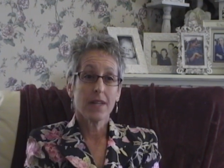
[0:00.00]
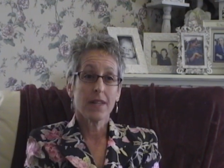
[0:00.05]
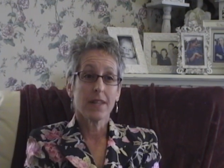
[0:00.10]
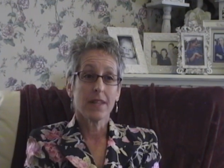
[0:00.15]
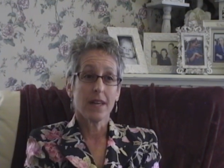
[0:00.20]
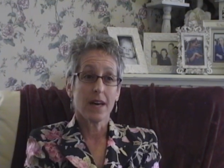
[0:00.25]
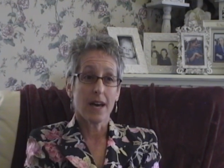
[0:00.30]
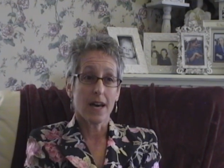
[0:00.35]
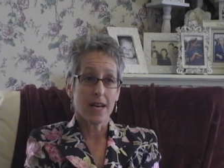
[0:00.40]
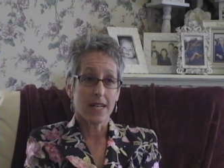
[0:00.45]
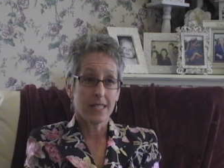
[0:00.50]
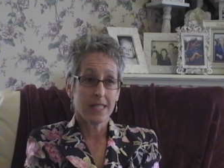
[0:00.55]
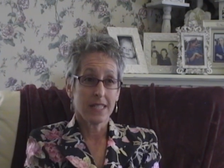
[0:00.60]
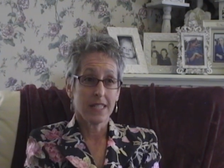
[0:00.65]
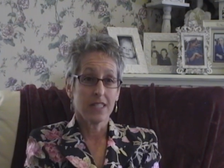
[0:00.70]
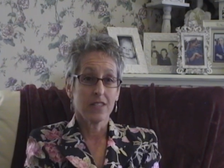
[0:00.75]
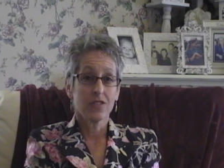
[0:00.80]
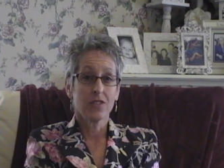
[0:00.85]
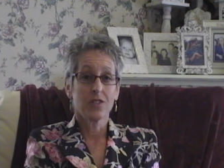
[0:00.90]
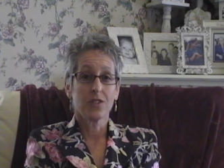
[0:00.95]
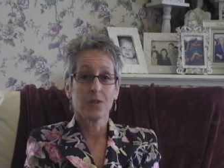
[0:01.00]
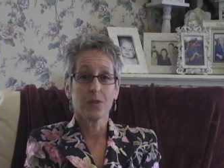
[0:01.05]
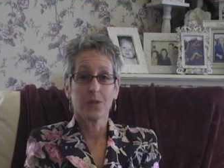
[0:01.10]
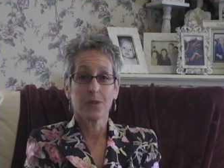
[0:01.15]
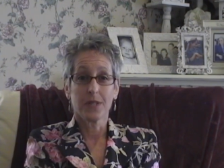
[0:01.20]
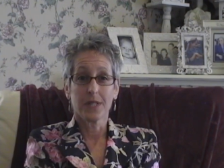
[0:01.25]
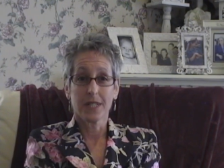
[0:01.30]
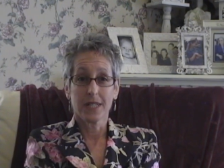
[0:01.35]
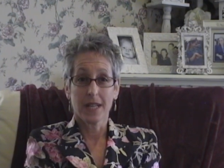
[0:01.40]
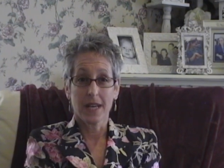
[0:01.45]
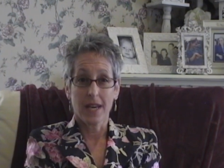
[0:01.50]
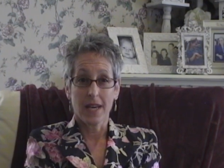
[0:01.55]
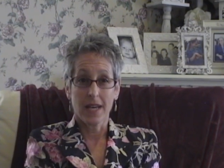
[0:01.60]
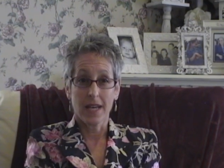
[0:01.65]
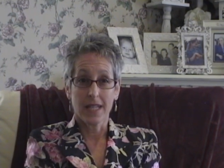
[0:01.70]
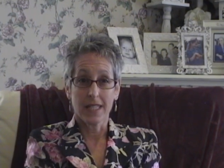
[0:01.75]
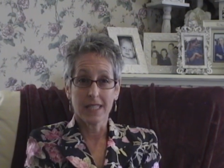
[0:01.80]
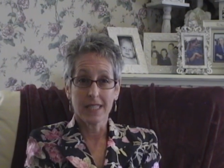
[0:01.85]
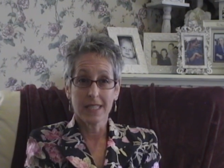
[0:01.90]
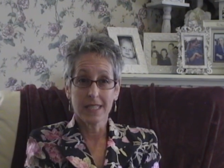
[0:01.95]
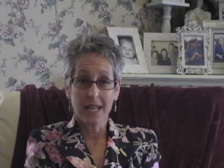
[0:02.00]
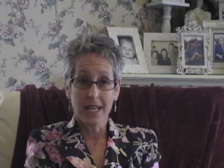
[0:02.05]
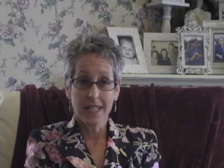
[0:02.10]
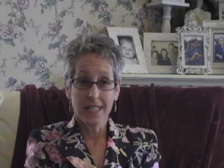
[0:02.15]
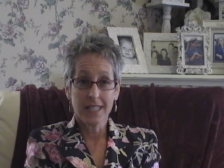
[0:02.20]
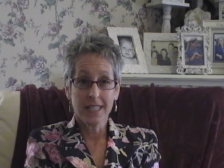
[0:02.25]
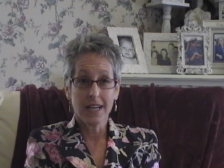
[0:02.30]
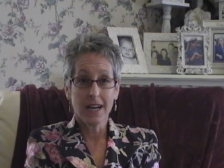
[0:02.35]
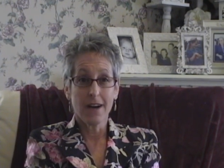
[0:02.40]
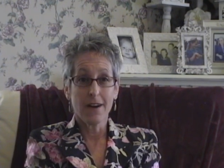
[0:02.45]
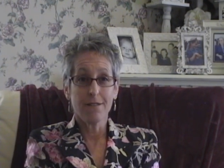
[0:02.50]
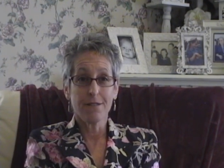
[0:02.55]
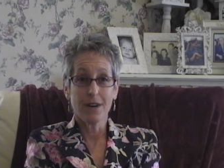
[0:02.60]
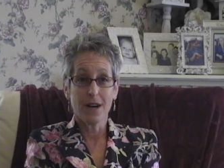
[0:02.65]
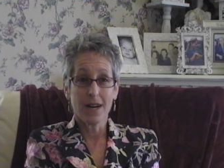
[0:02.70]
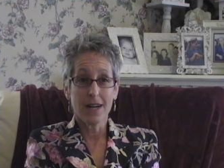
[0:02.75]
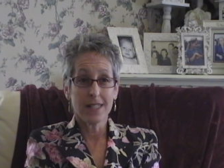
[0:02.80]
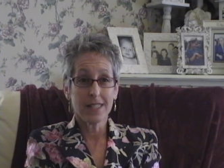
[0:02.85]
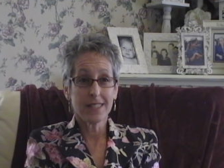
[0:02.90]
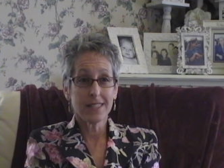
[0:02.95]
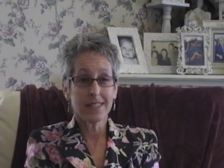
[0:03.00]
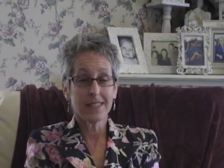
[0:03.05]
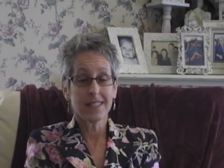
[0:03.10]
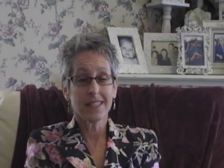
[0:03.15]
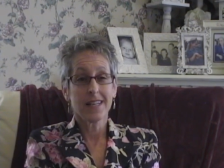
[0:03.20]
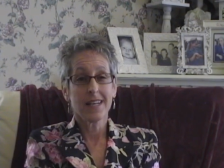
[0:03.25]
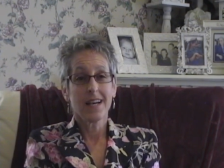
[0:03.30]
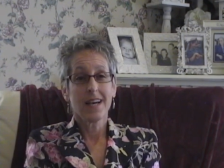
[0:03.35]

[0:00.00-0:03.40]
that is doing a study of us